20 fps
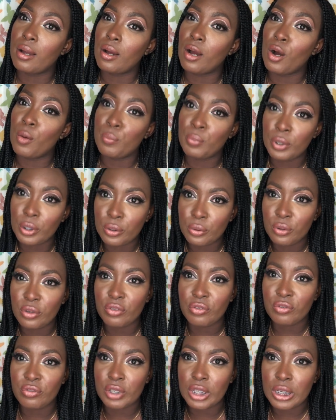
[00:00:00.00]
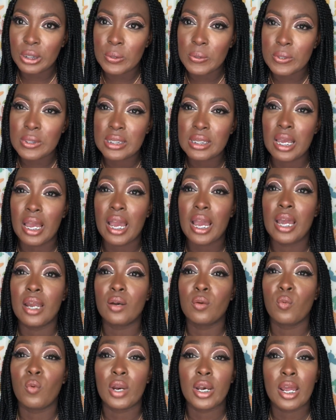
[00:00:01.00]
upload videos and
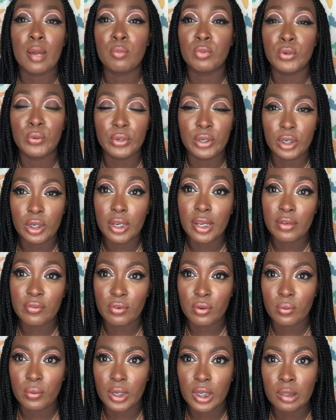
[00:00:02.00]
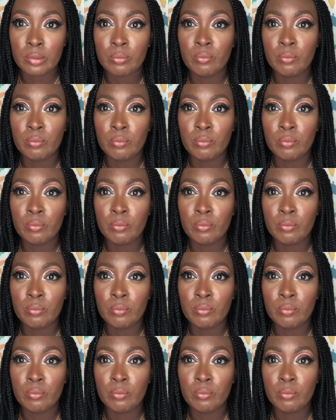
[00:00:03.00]
when I'm doing the giveaway.